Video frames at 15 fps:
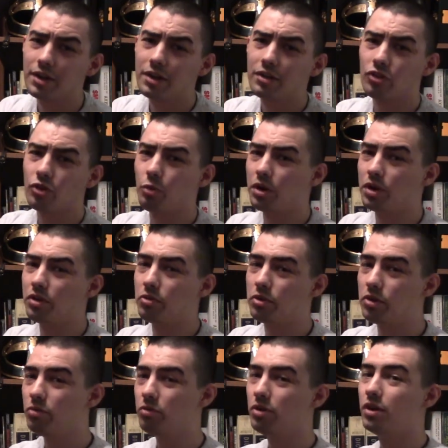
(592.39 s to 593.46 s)
So what
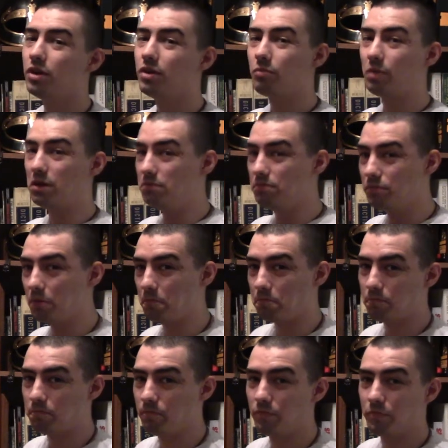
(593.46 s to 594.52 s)
do? Well, you
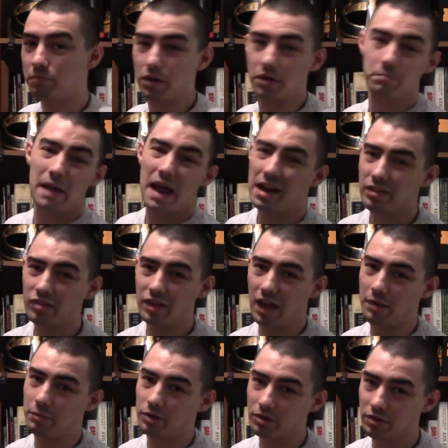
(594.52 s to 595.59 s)
put a back
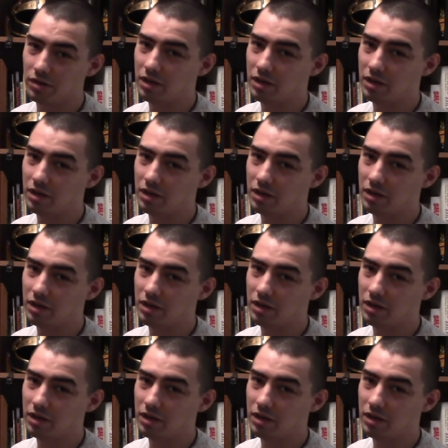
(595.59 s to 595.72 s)
scabbard.